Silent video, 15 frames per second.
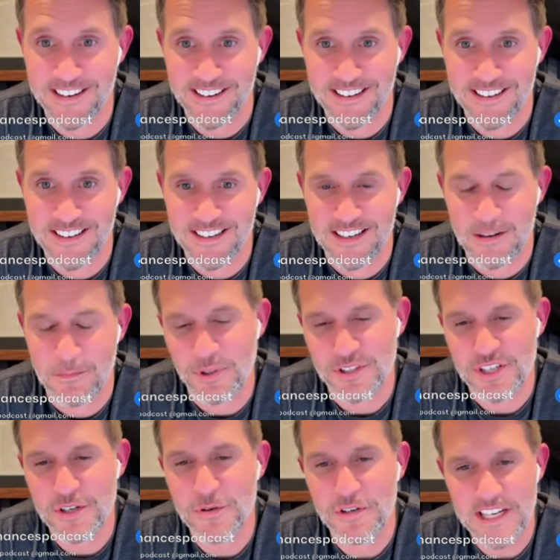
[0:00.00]
J- just so
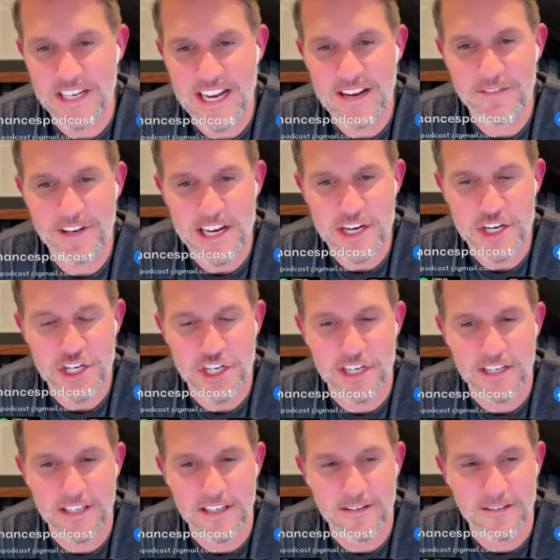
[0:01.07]
platoon i understand in
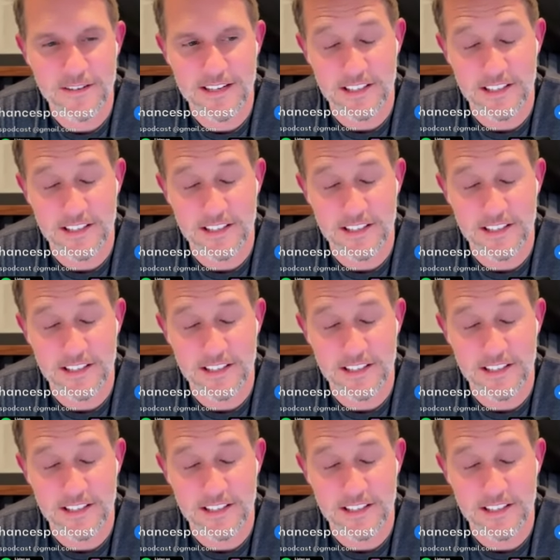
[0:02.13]
aviation